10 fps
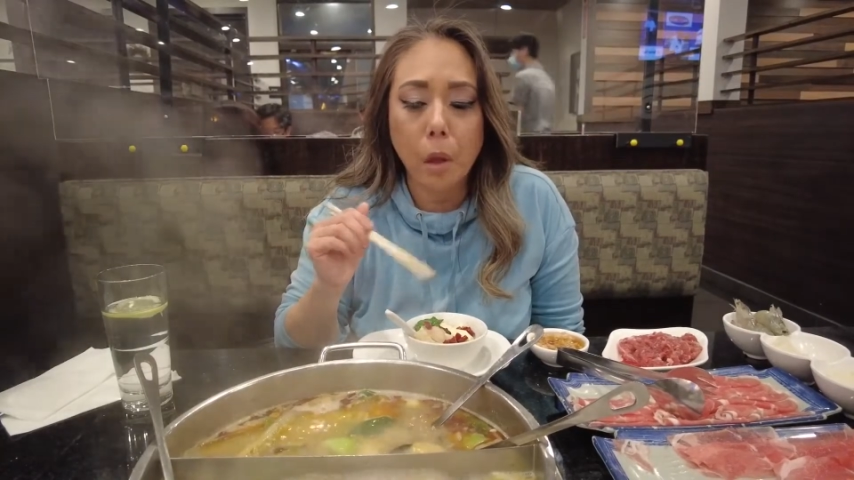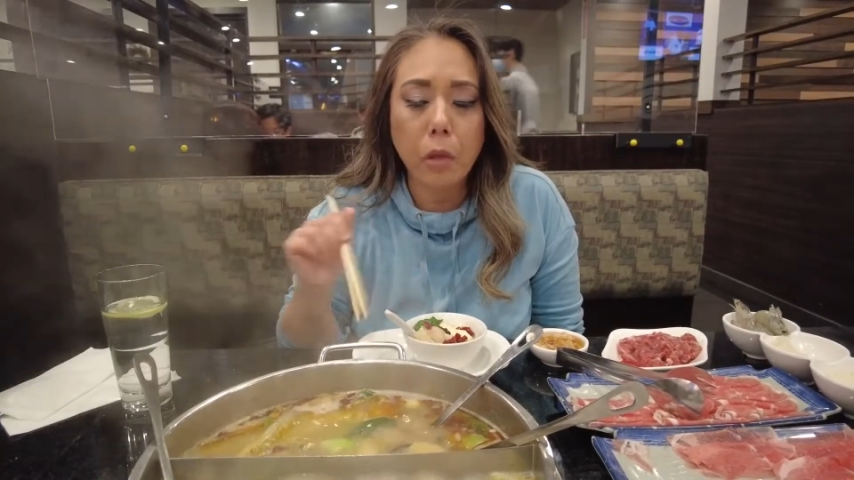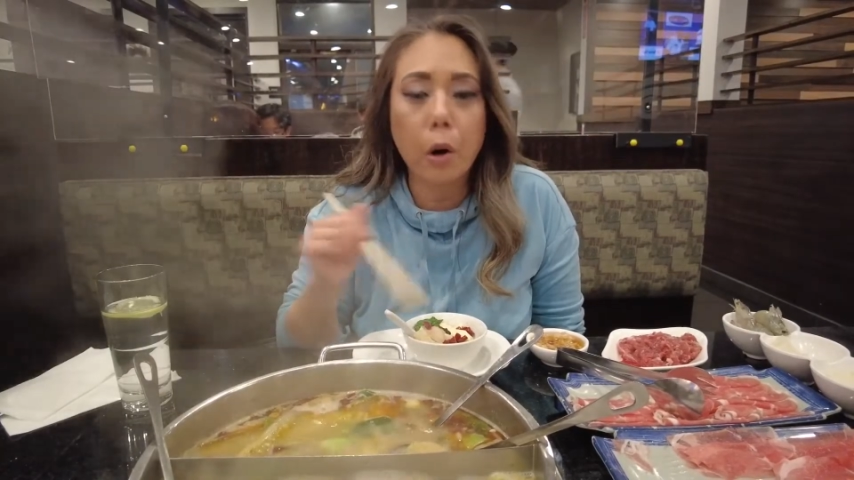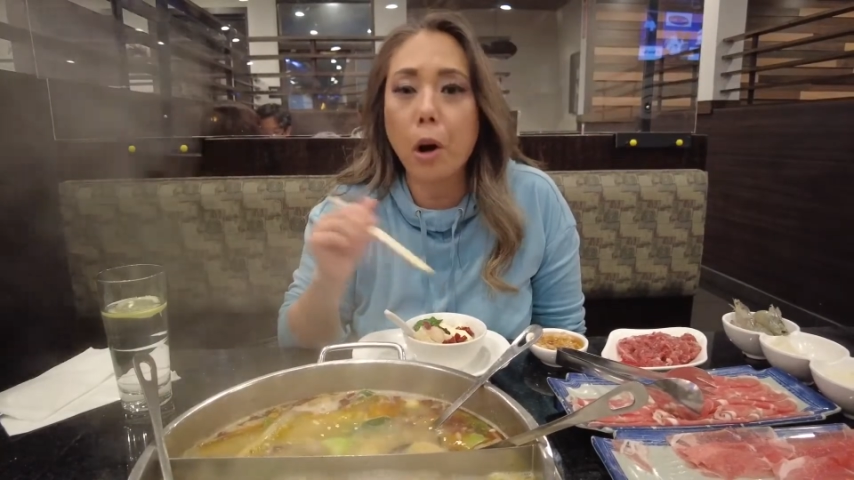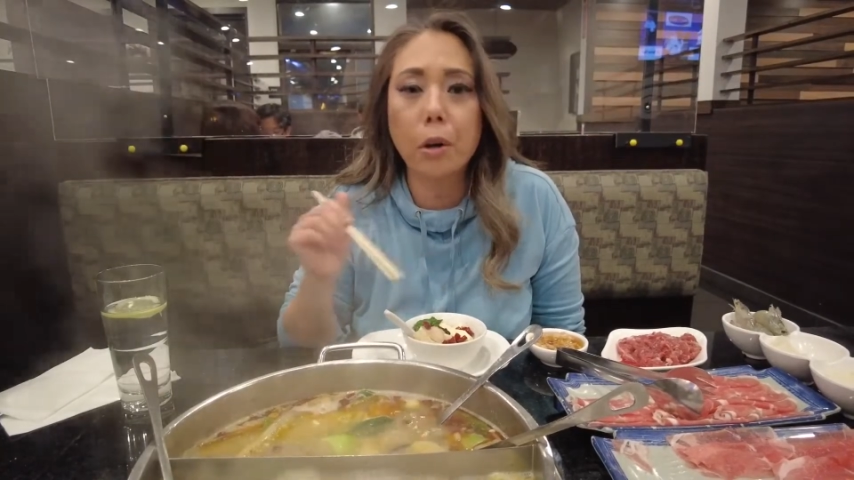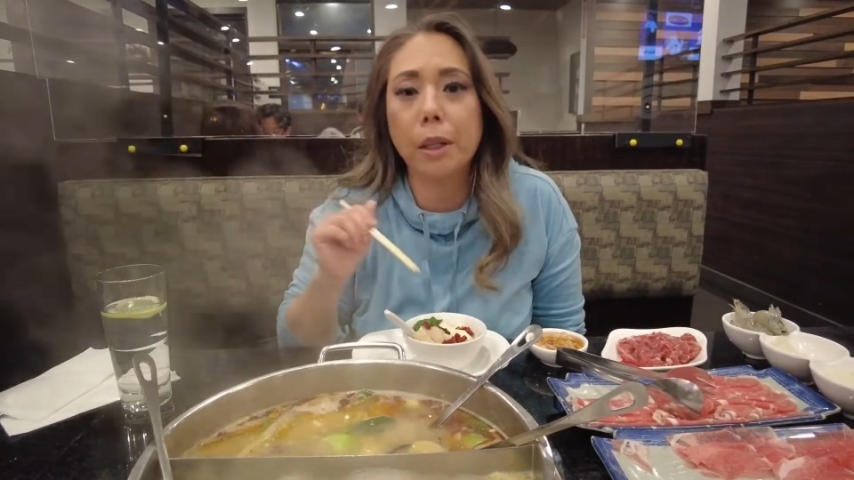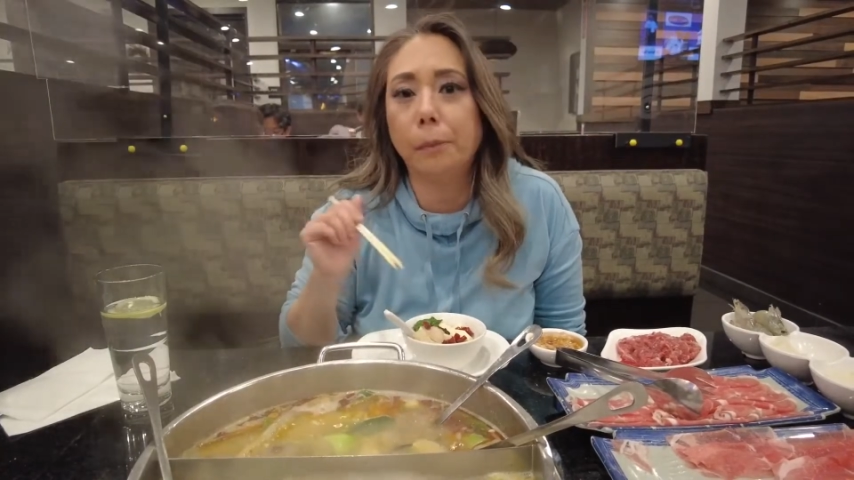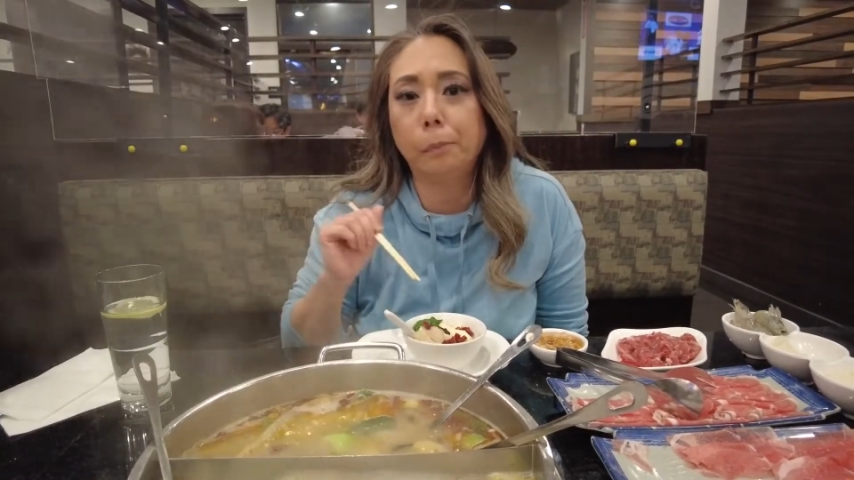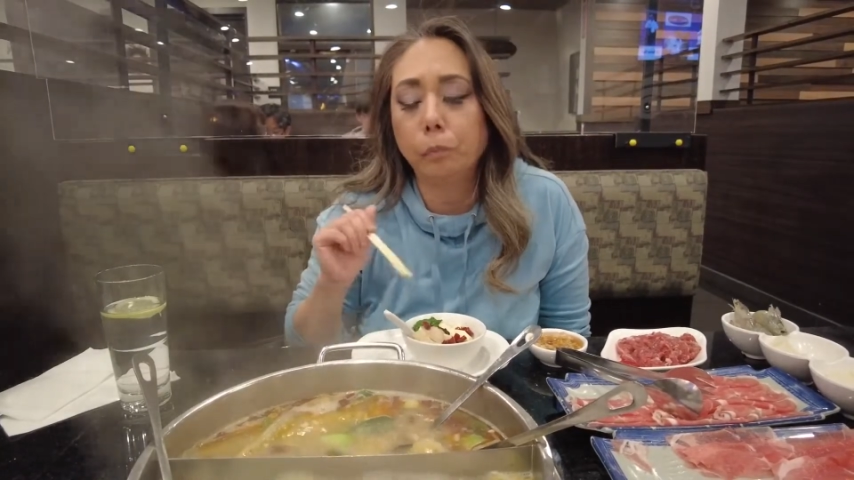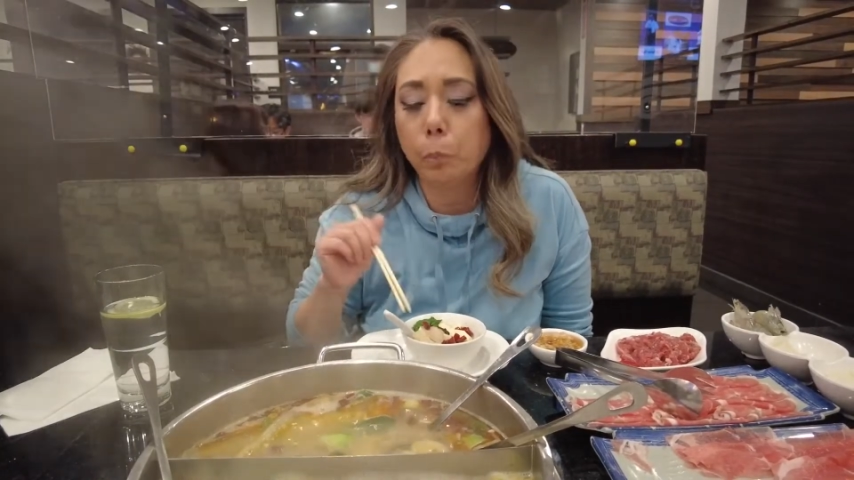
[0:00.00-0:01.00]
They're all good,
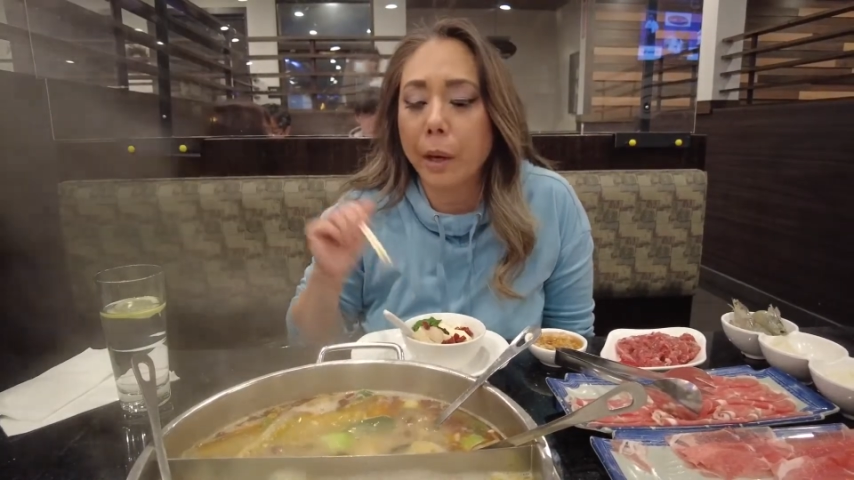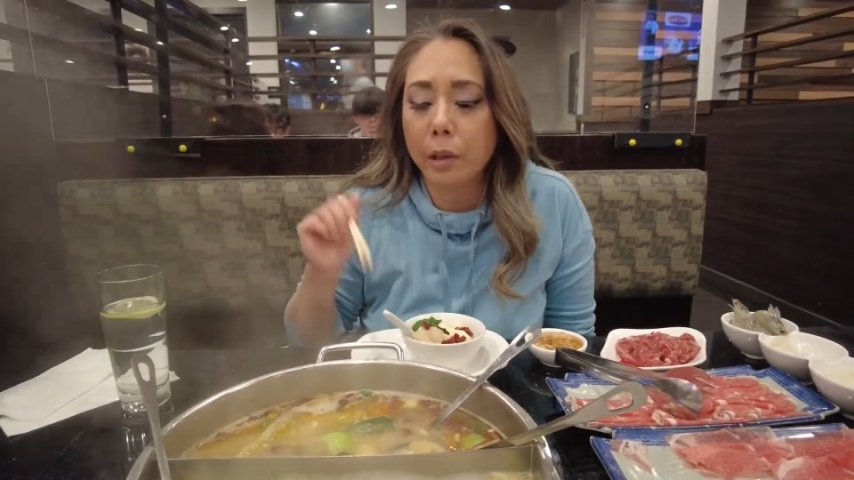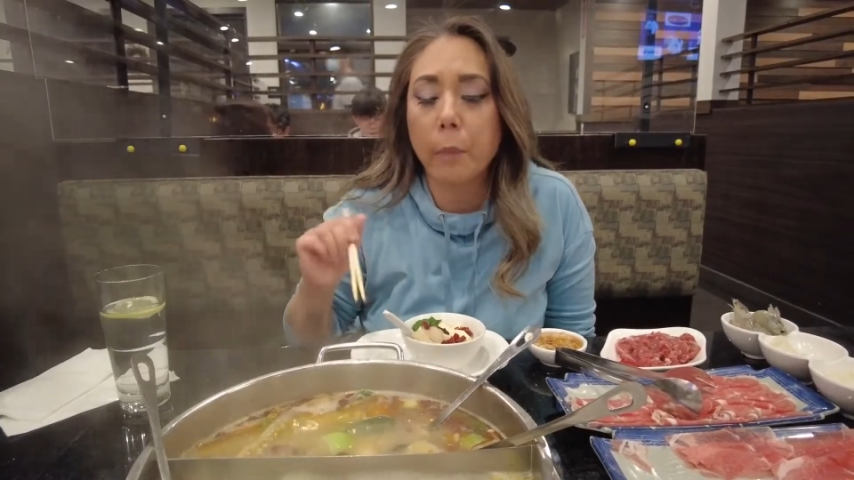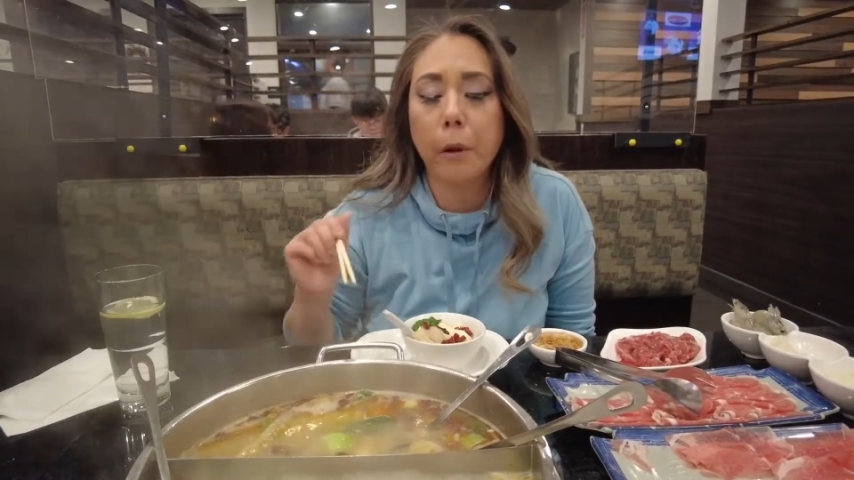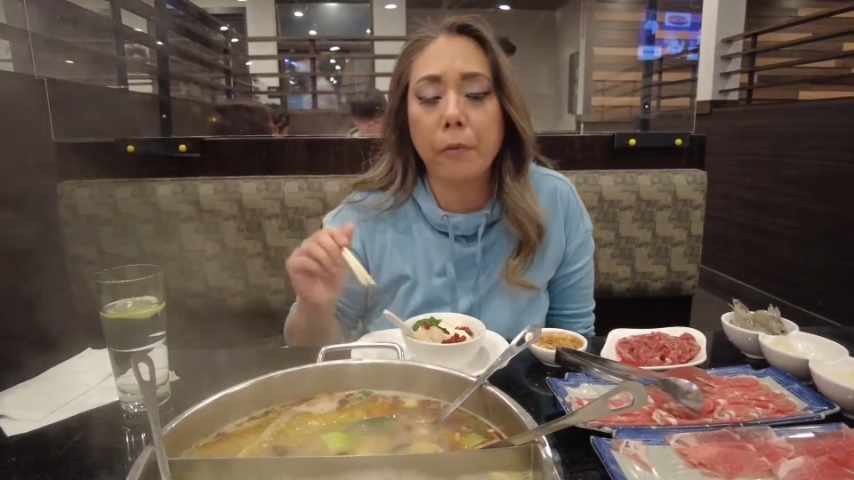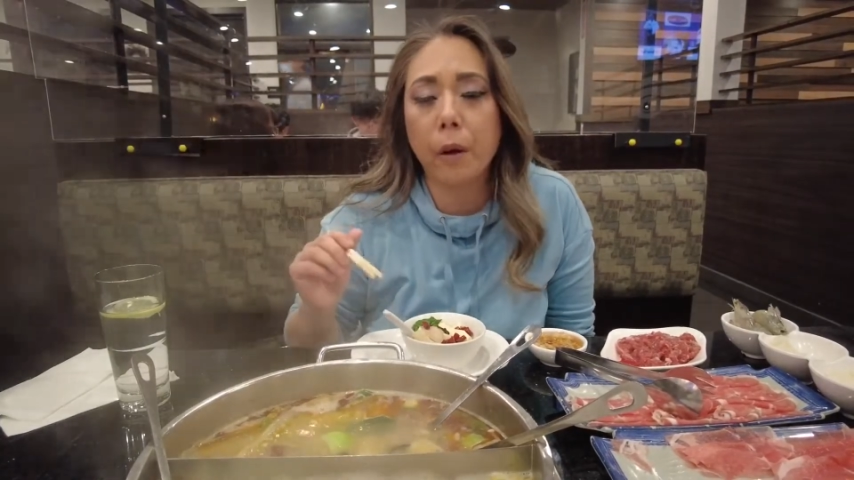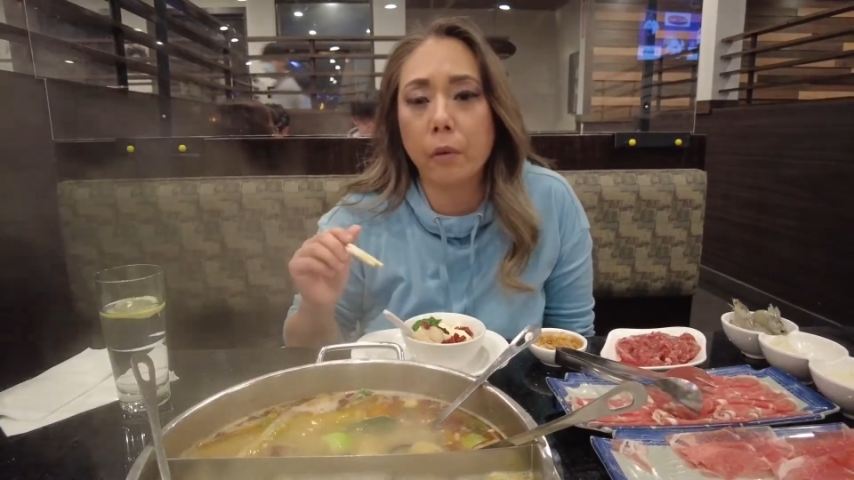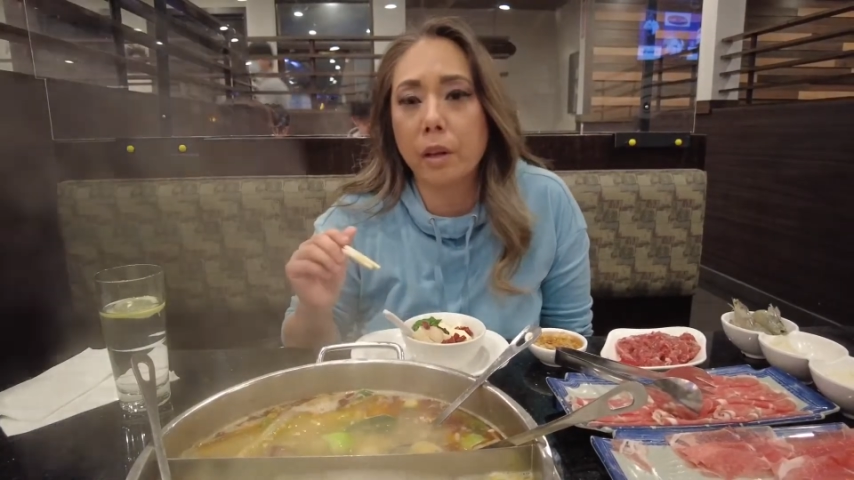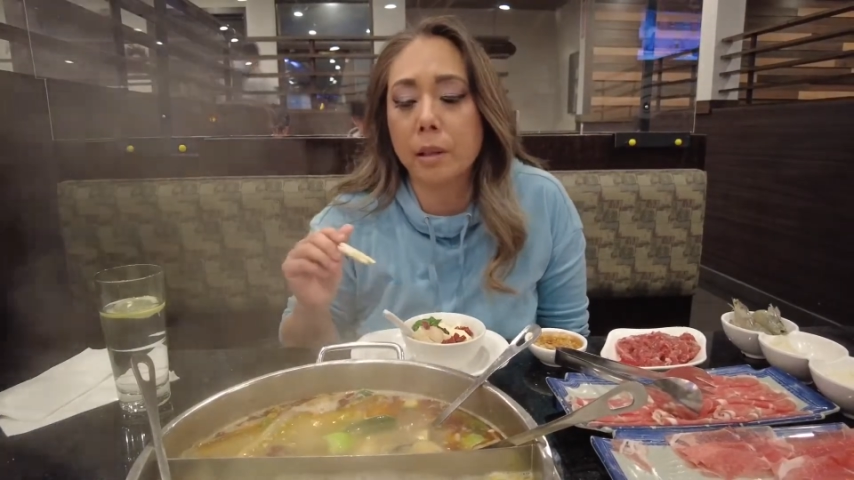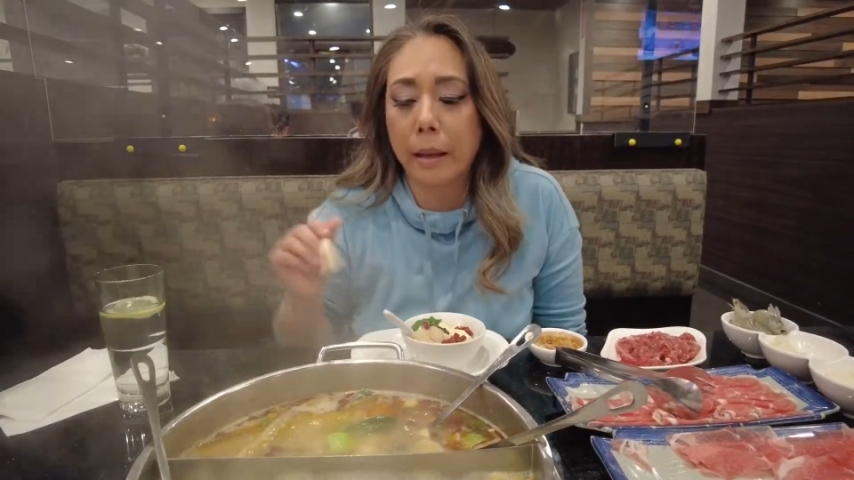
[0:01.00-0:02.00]
but I think my favorite
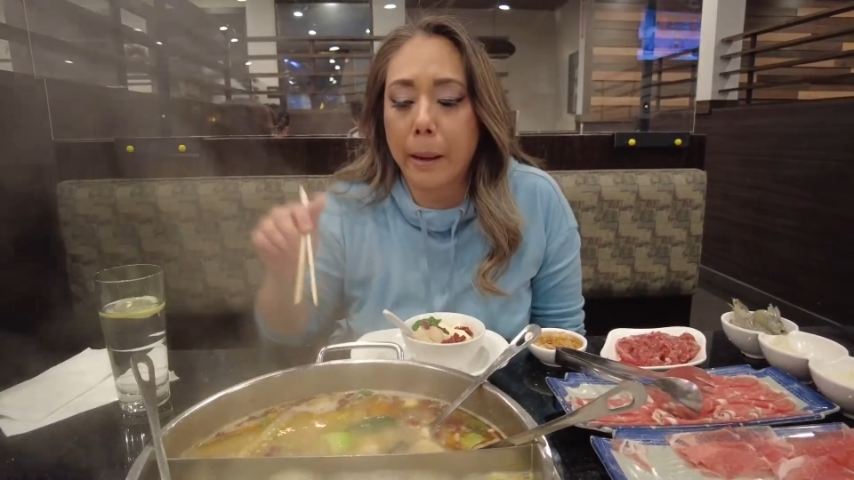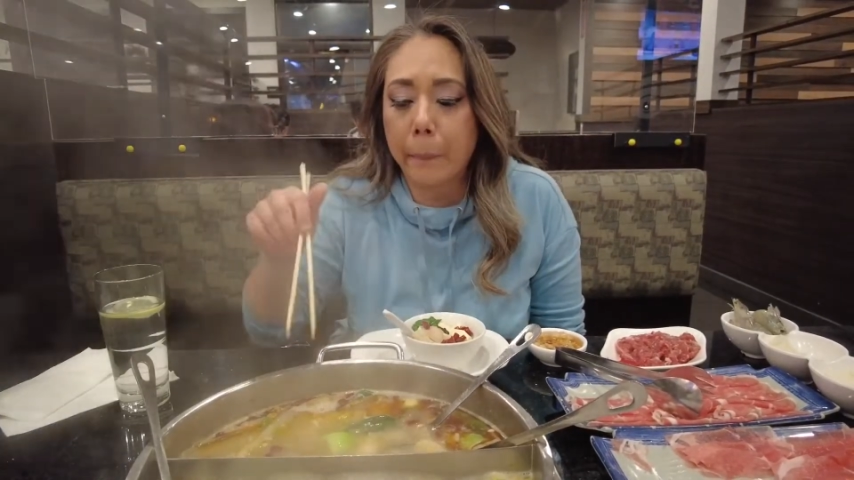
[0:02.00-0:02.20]
is the lamb.